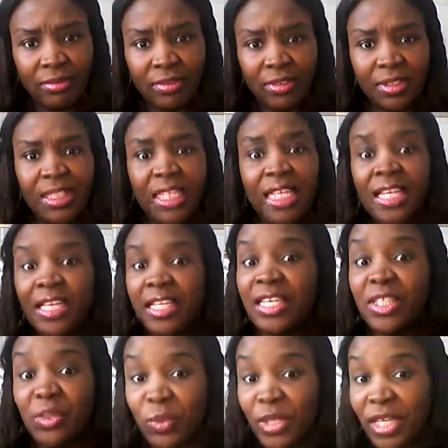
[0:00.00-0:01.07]
saying
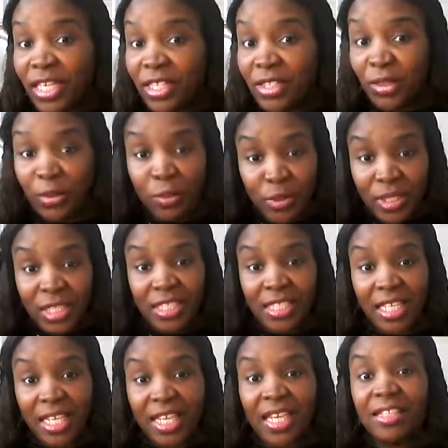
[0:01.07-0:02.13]
yes when I don't want to
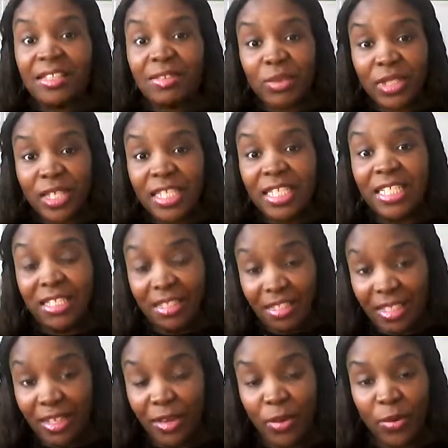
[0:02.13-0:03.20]
say yes, when I need to
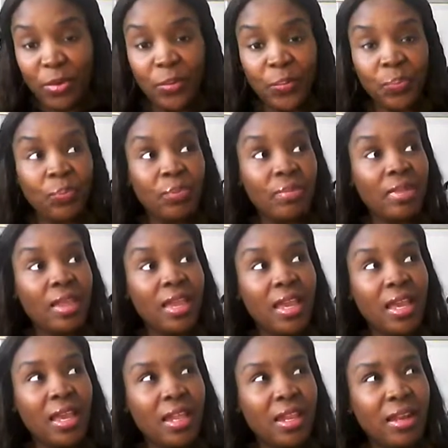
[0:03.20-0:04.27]
say no.
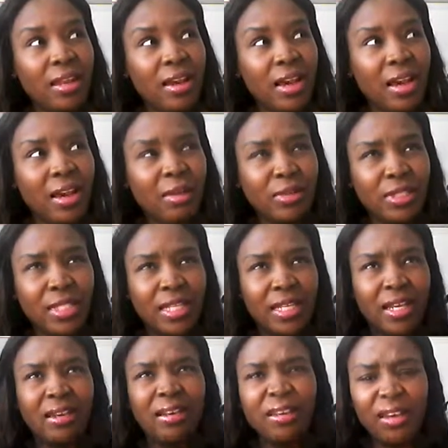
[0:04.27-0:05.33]
And I was like,
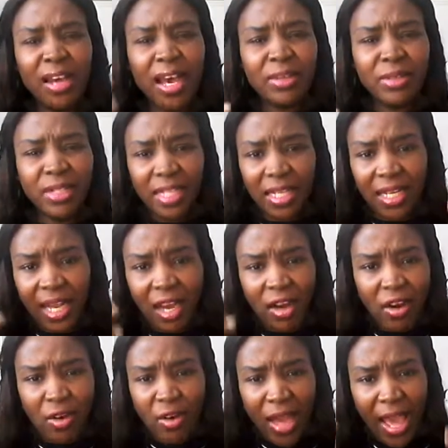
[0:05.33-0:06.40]
how did that
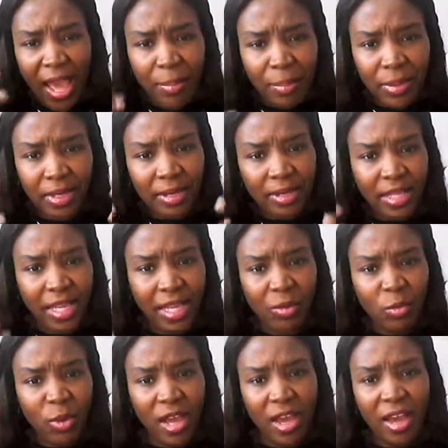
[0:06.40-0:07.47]
all happen
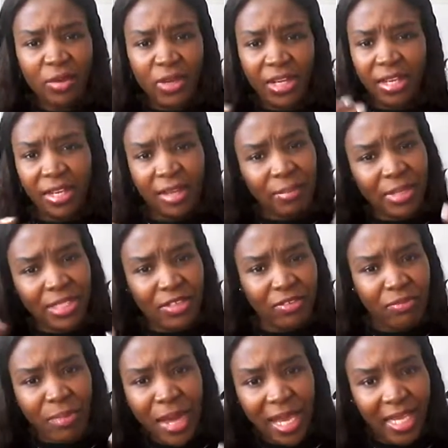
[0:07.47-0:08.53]
again? How did I get
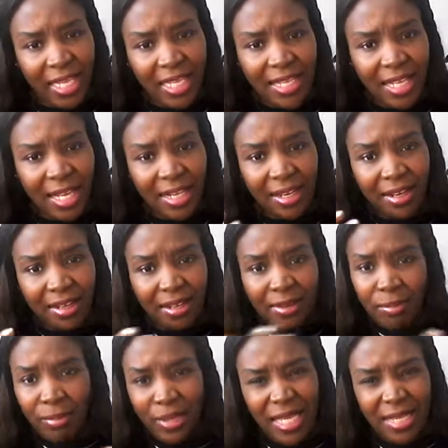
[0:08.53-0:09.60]
myself back in that
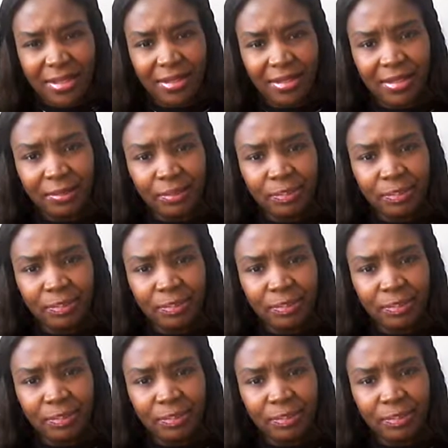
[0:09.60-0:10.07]
place?